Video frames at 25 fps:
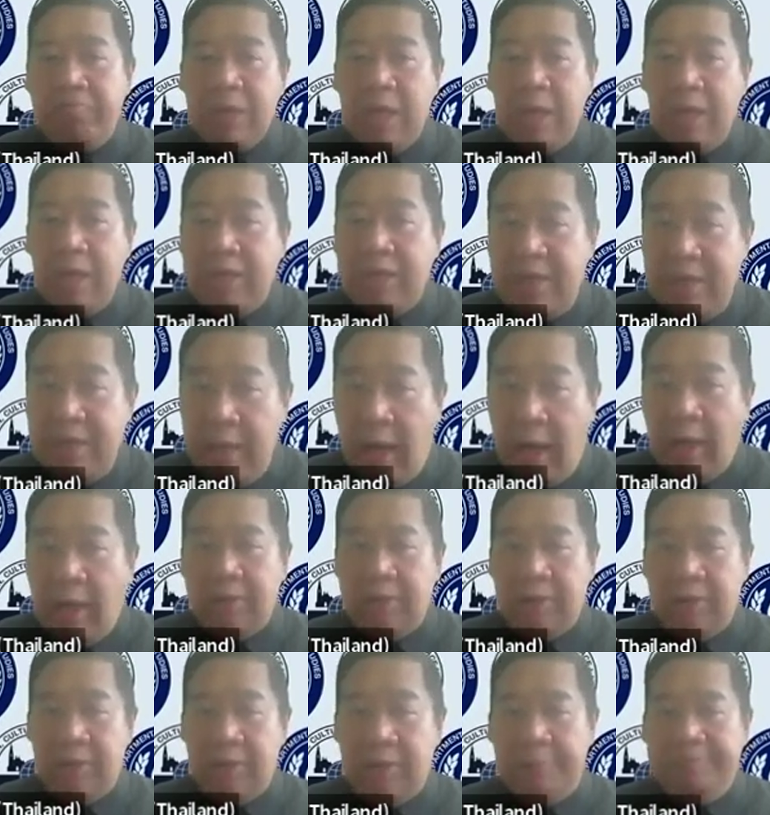the
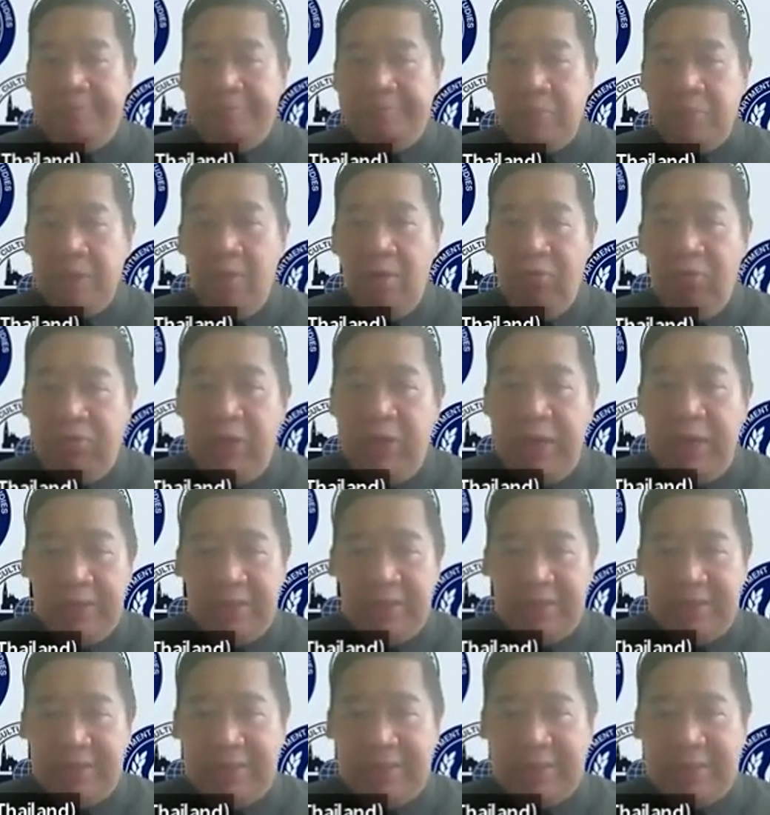other
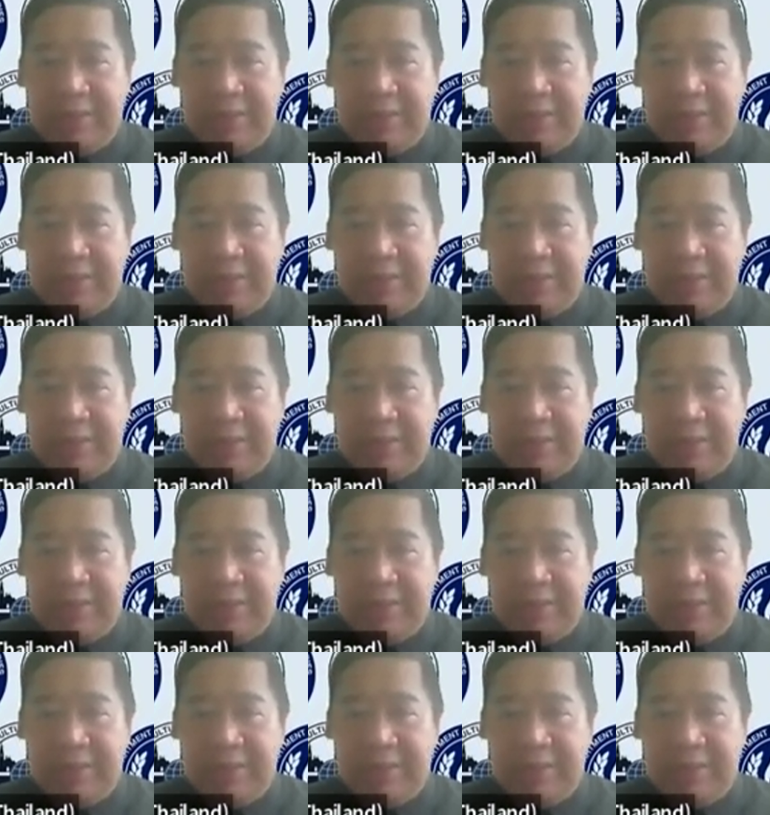fields.